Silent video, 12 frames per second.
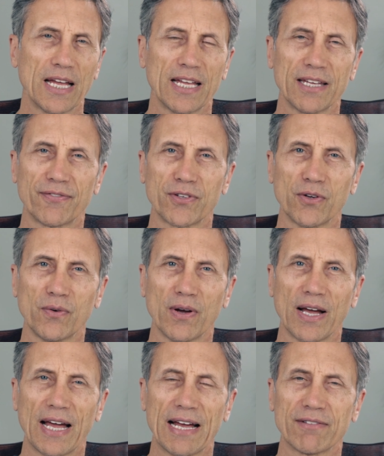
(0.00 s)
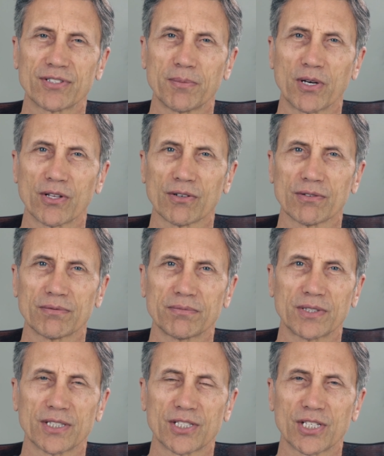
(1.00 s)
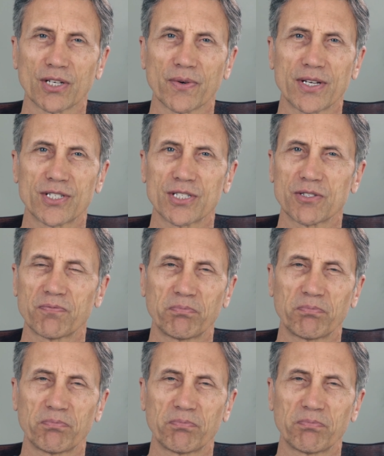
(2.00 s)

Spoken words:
If you have some other considerations,